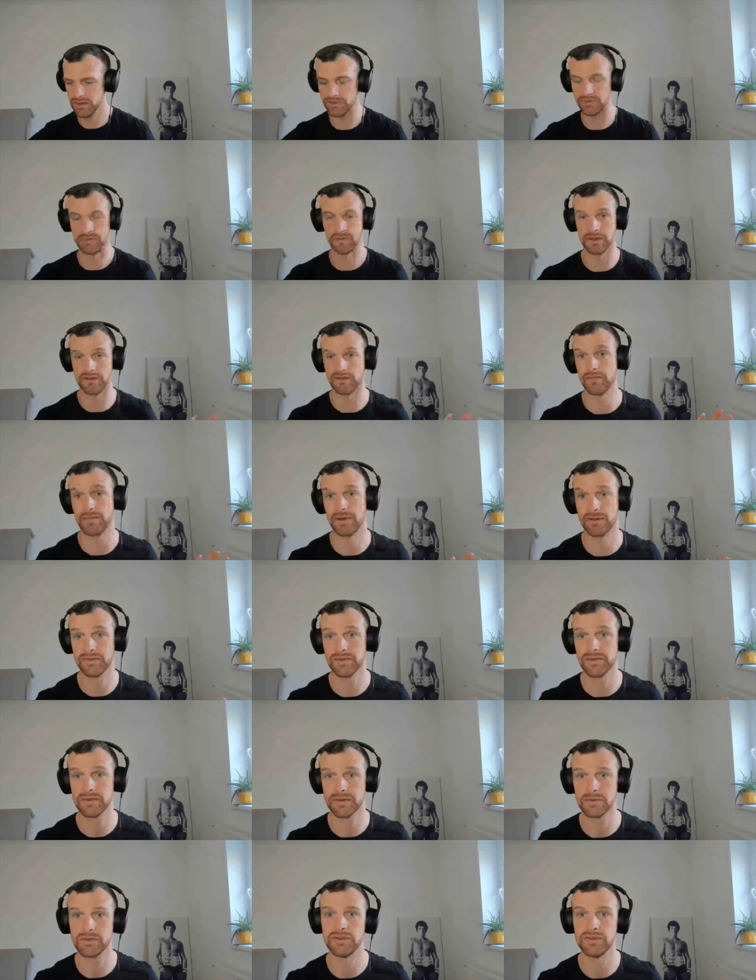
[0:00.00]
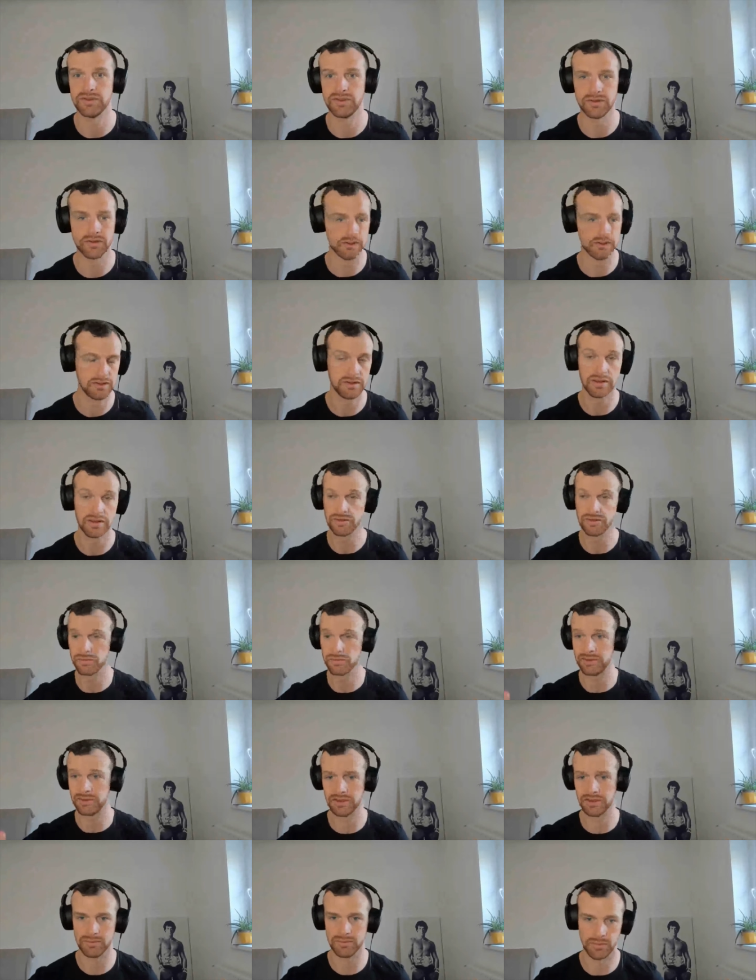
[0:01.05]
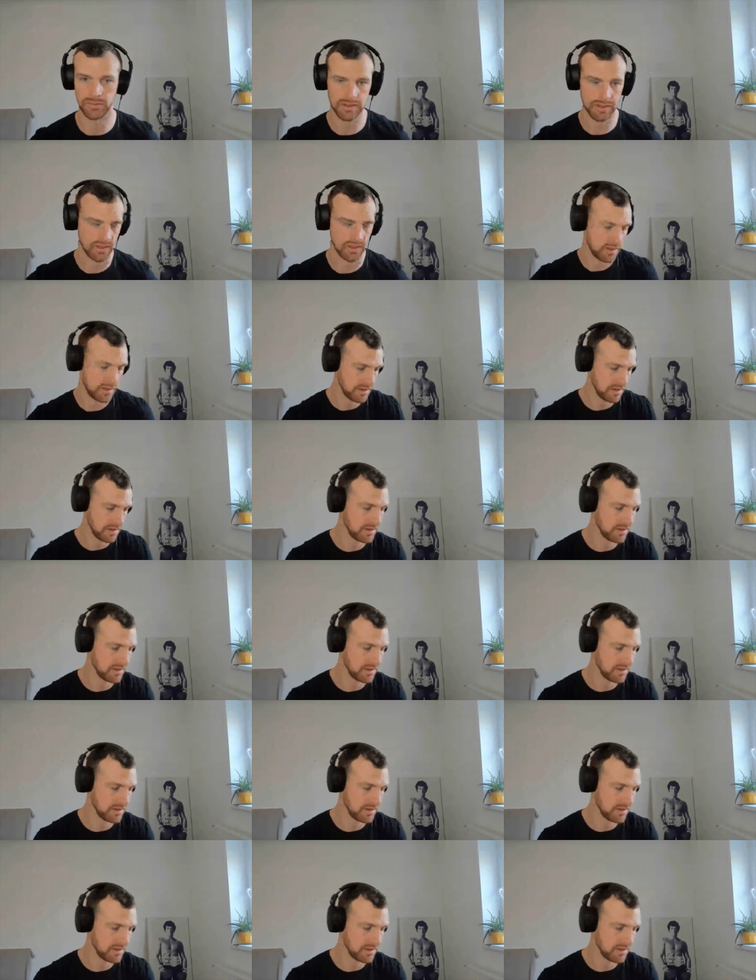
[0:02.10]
if you're having breakfast, which you should, that should be another point,